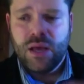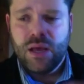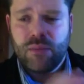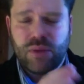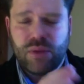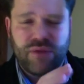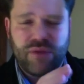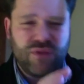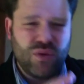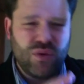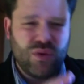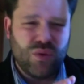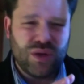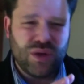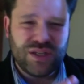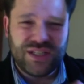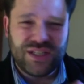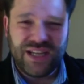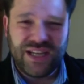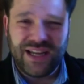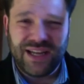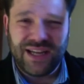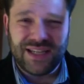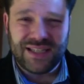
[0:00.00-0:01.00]
but if you want to
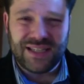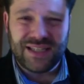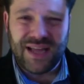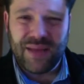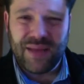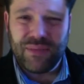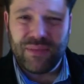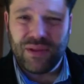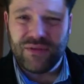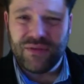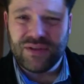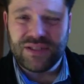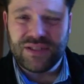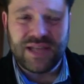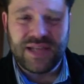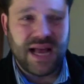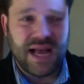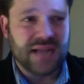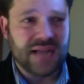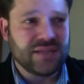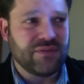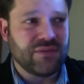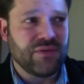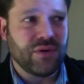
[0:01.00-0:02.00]
see an example of a
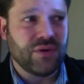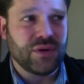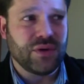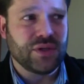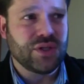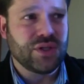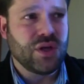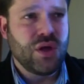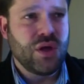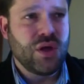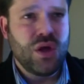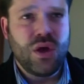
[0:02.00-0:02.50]
saxophonist